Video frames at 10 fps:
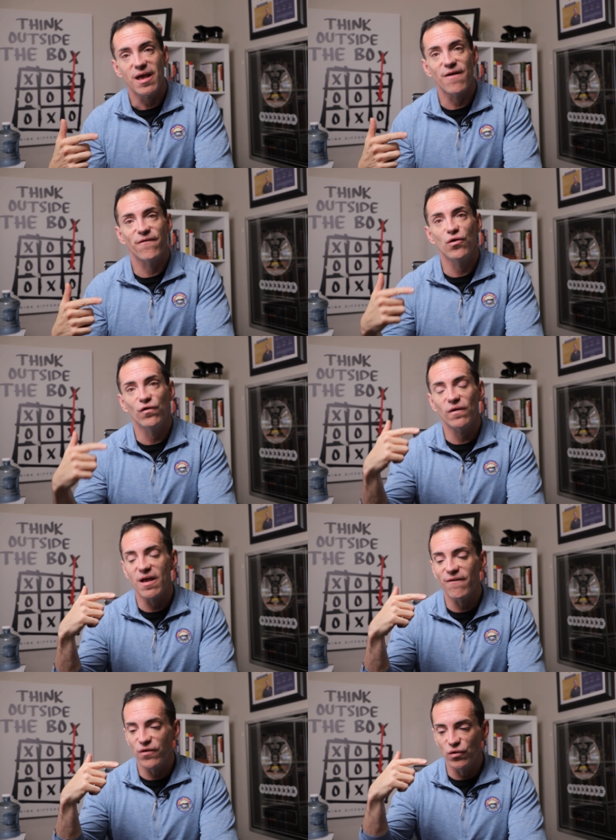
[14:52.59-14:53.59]
if you,
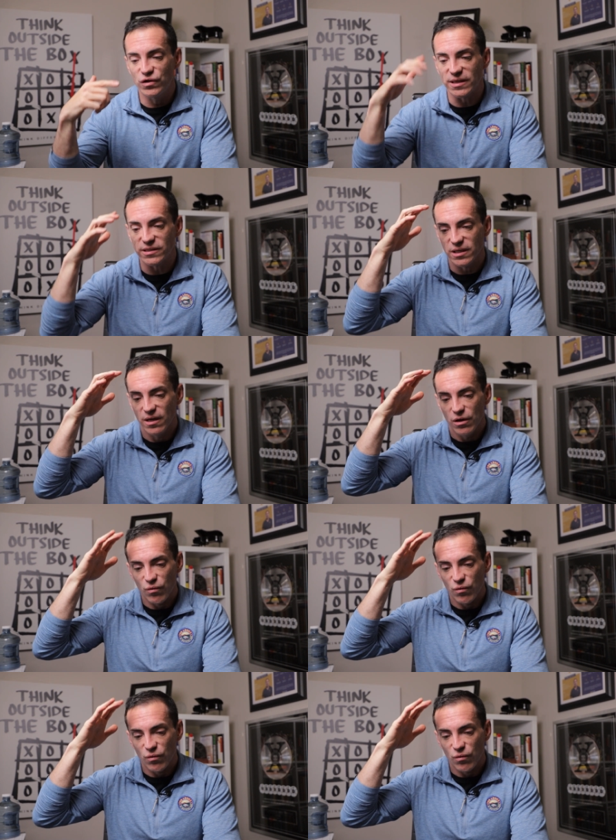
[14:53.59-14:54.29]
if you just